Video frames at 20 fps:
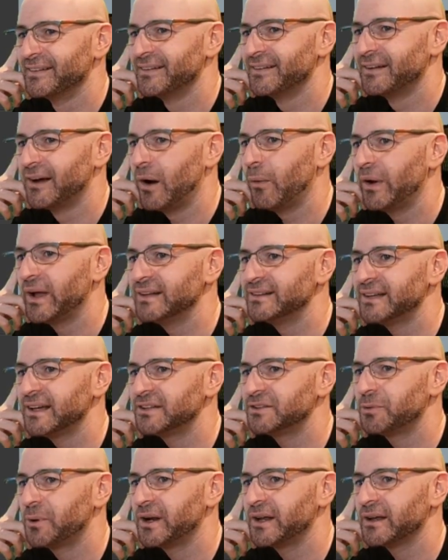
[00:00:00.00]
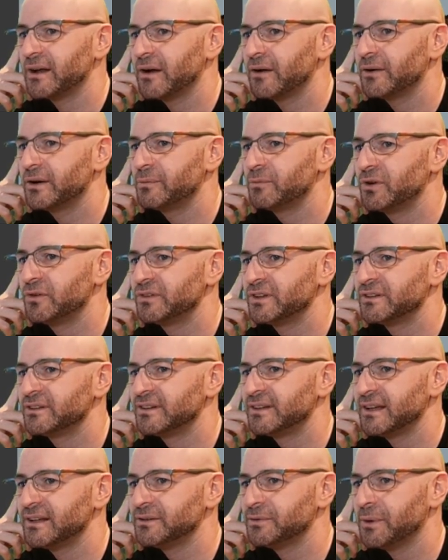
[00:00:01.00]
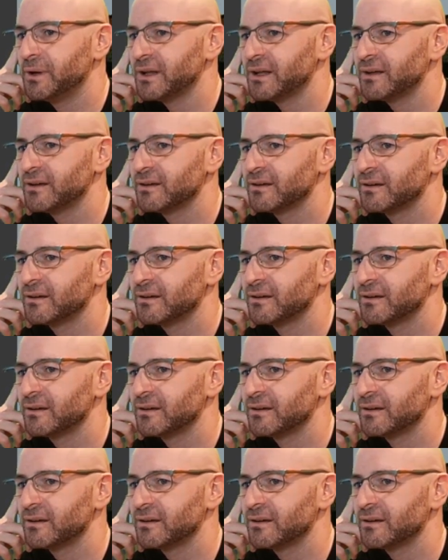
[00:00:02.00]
Oh wait, day 20. I already moved it to day 20.